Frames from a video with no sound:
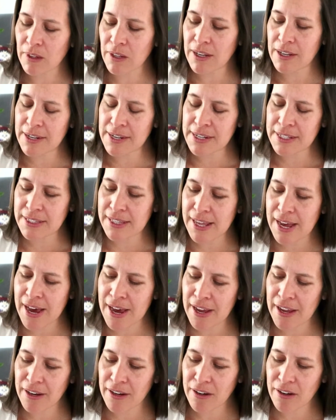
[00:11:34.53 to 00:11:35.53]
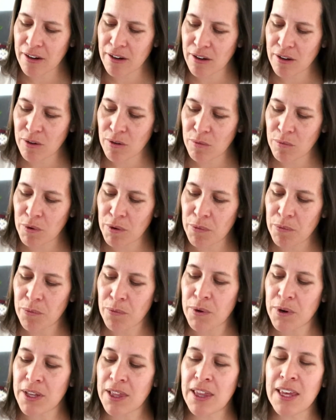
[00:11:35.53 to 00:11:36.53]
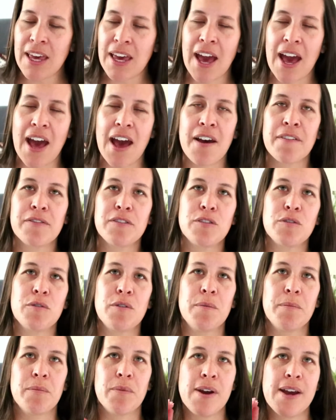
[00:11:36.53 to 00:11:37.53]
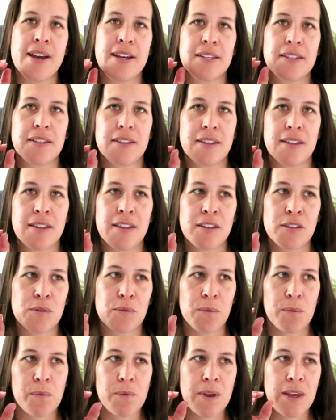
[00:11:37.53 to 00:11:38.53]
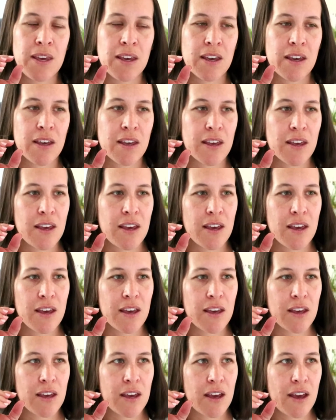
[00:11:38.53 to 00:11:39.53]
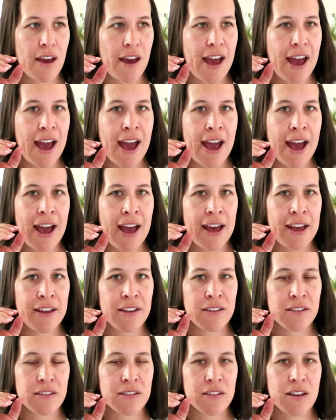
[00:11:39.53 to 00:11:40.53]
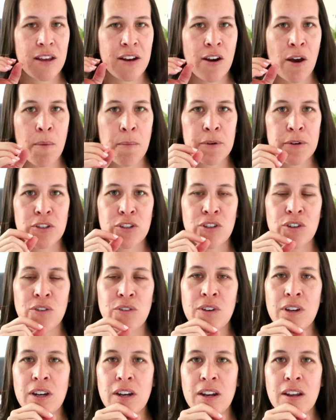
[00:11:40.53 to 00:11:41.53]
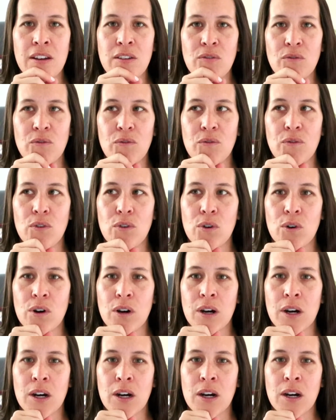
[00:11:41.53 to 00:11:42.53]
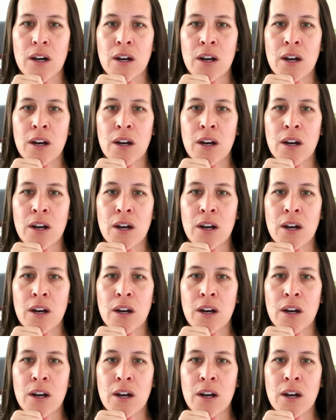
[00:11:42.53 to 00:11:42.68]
Is that we really have to embrace this week as an opportunity for